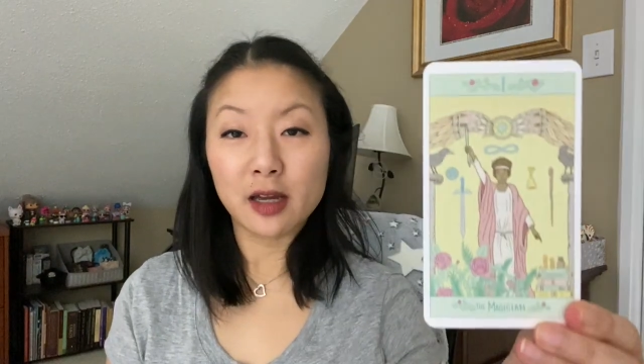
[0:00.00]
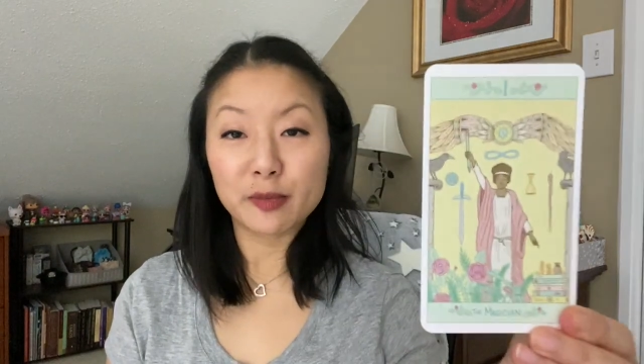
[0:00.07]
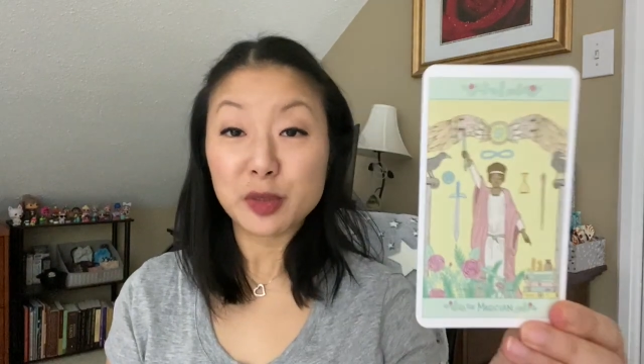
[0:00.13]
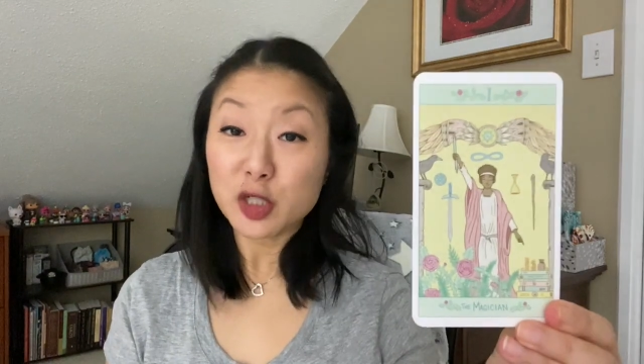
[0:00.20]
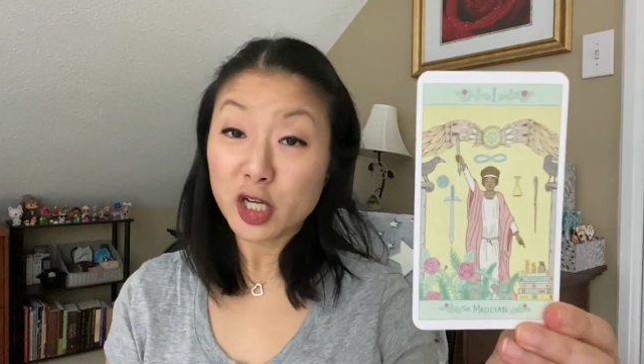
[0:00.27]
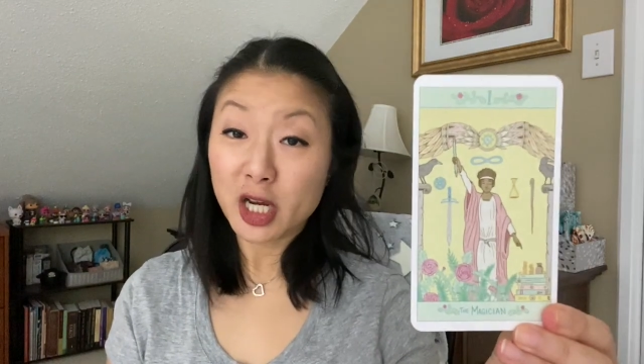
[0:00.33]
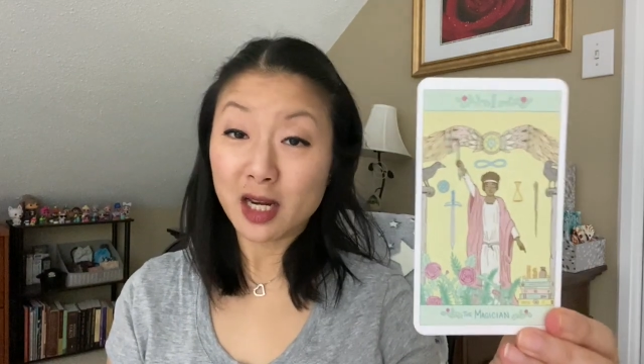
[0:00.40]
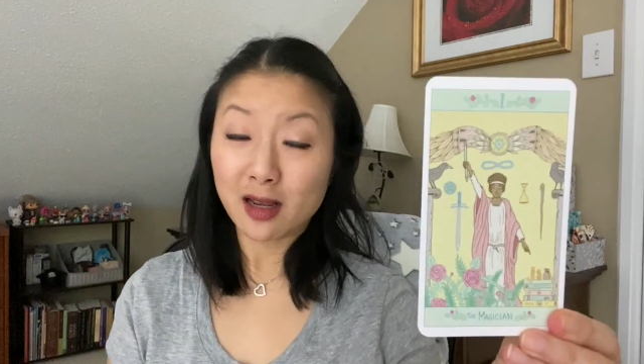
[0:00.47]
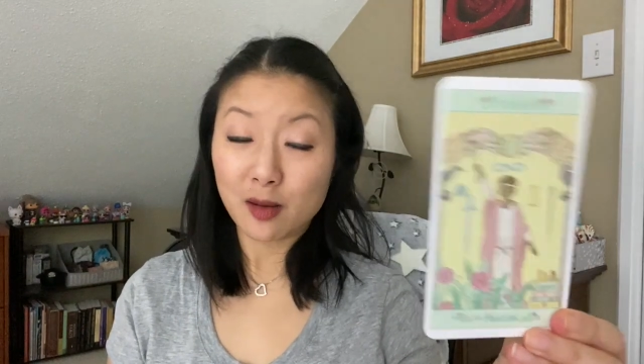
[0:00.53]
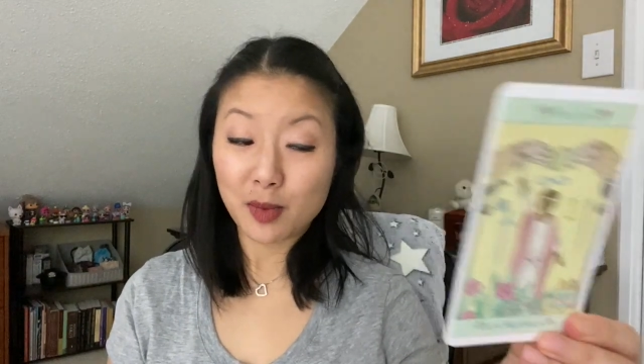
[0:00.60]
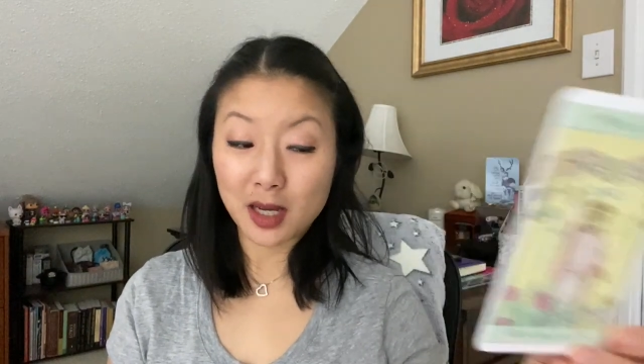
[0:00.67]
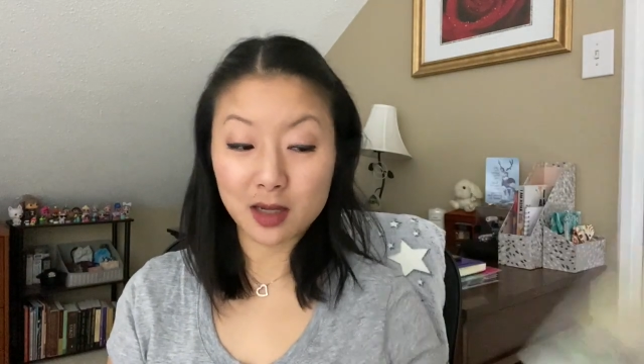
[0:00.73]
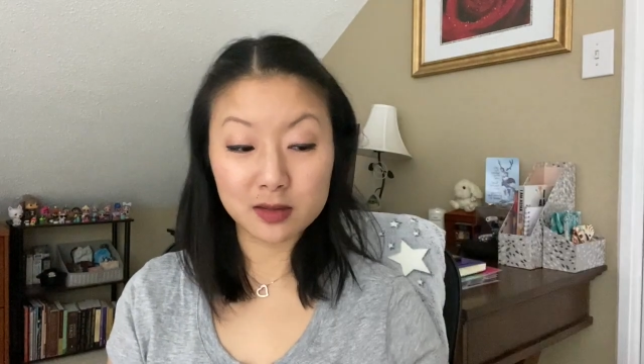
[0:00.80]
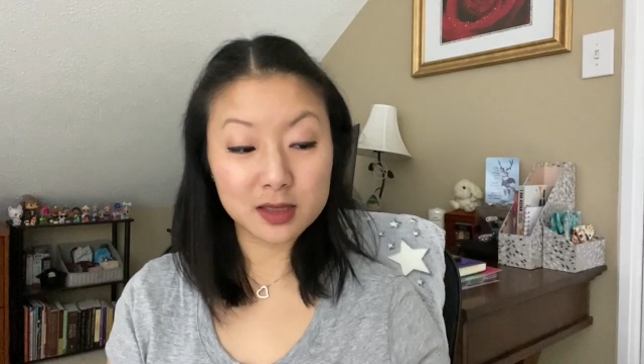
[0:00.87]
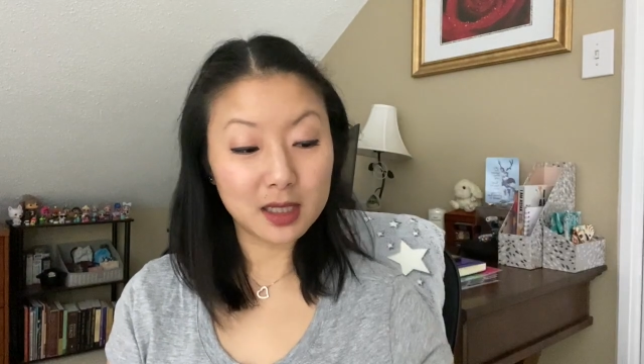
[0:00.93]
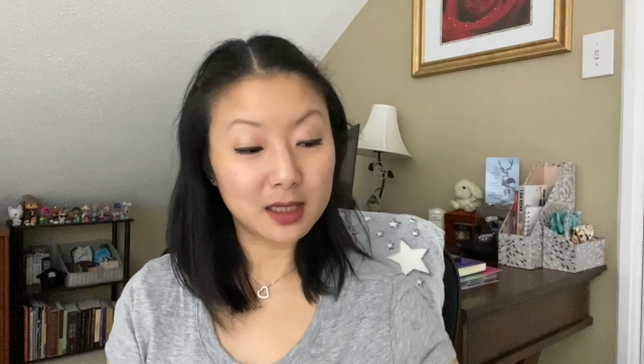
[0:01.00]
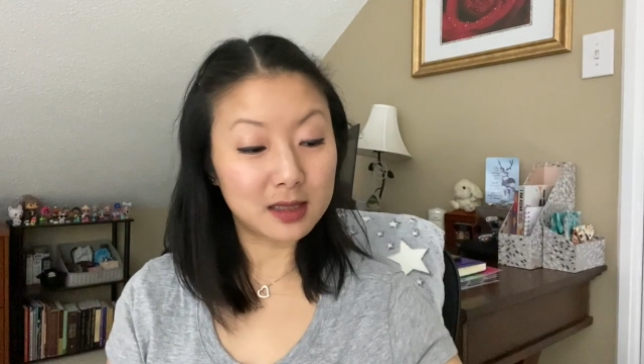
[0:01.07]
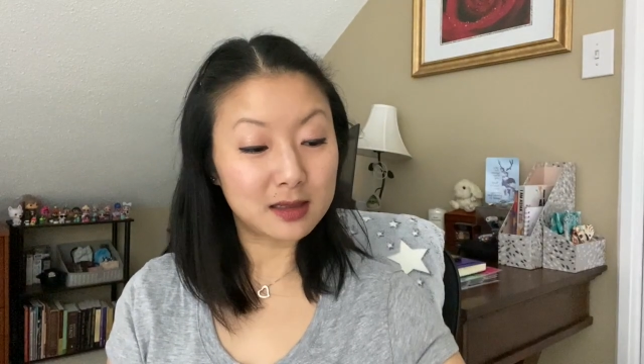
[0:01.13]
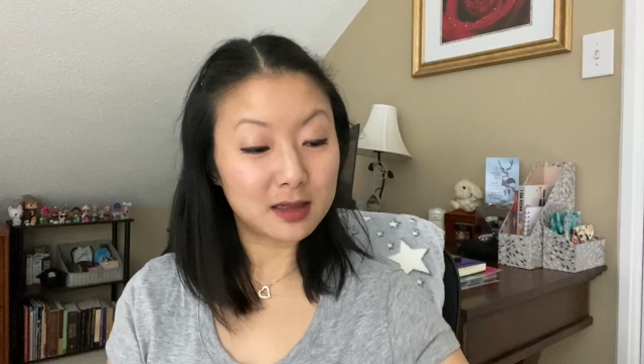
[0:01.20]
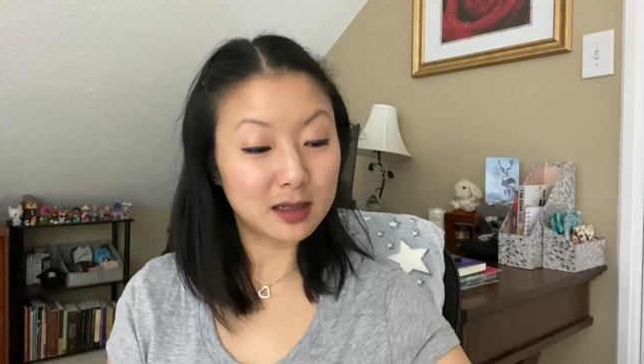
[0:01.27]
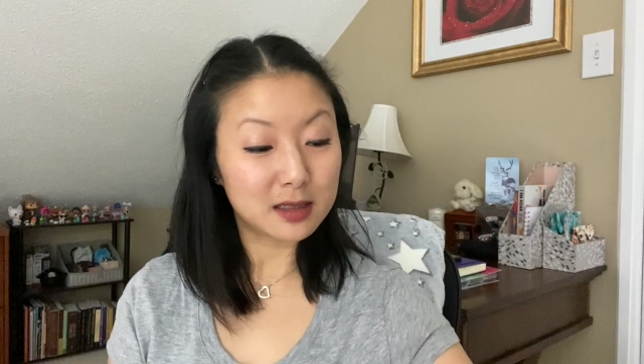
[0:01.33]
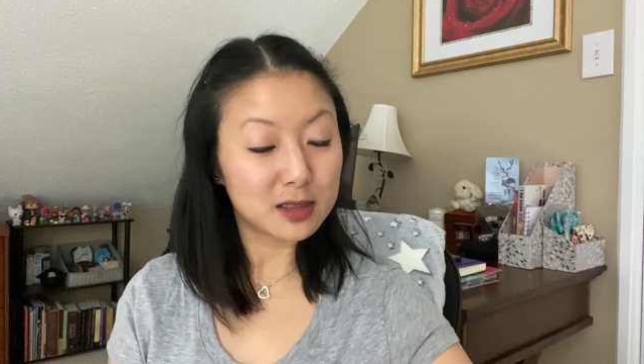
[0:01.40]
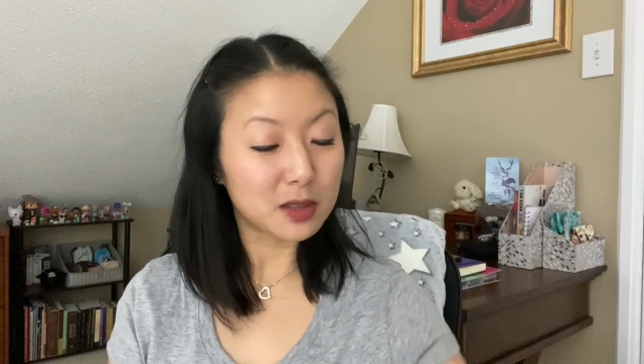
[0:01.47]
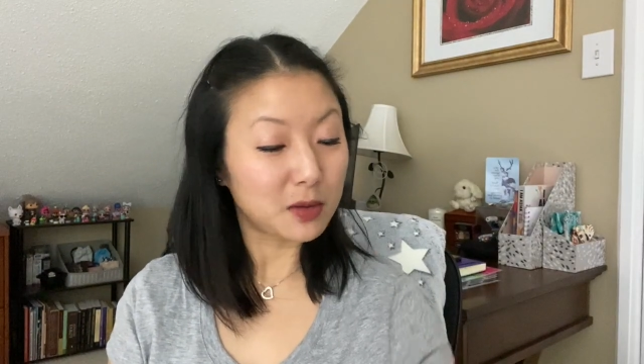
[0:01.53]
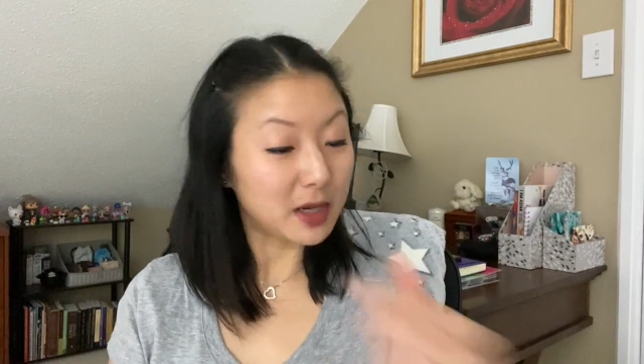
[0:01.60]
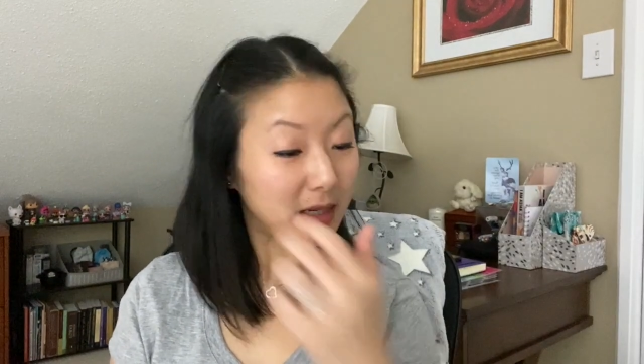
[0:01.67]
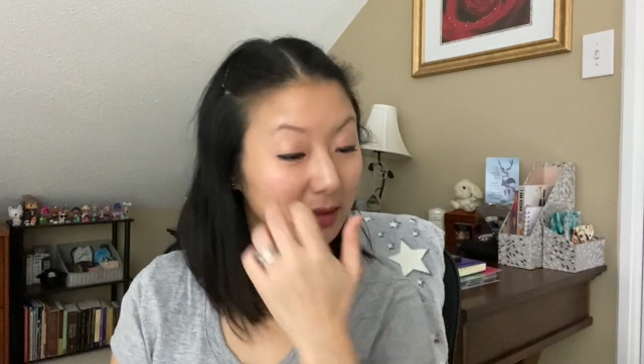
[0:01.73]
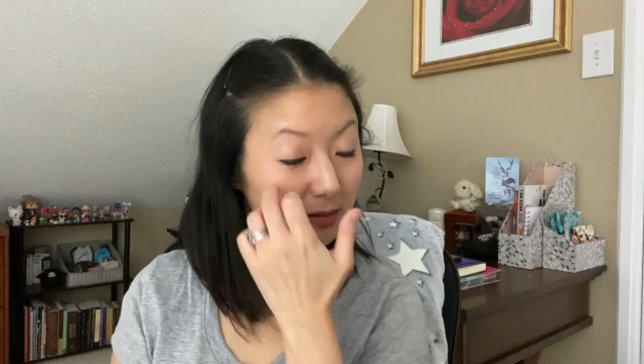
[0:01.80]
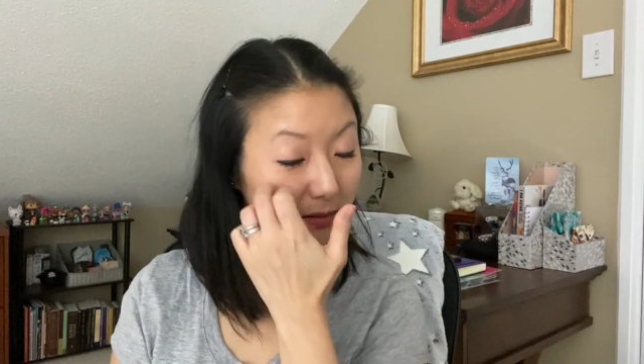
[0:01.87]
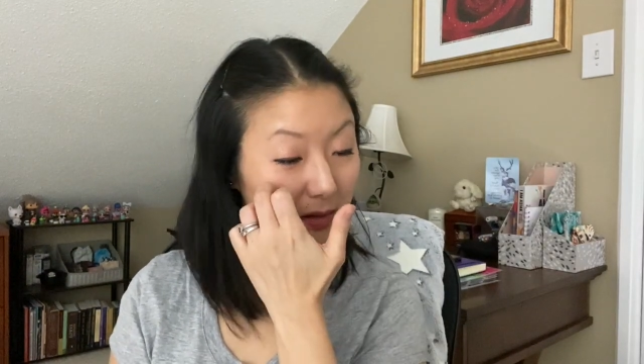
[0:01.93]
have been chatting about, and so
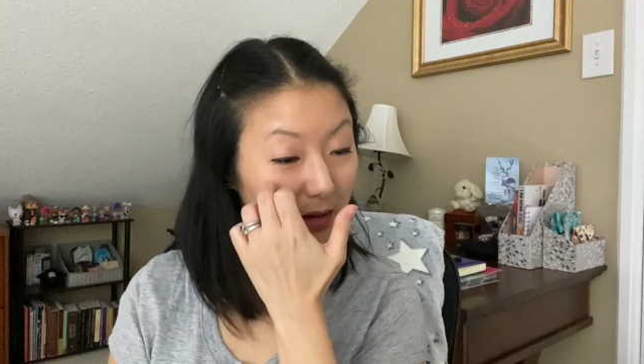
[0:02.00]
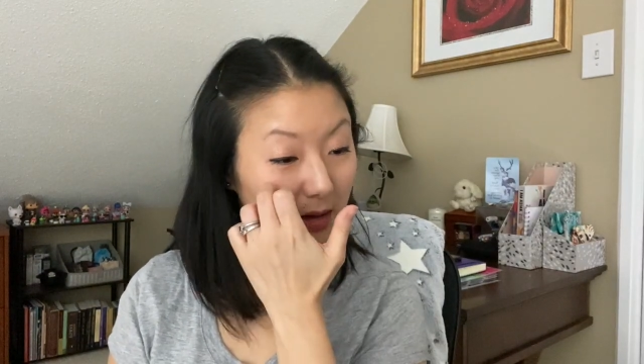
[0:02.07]
I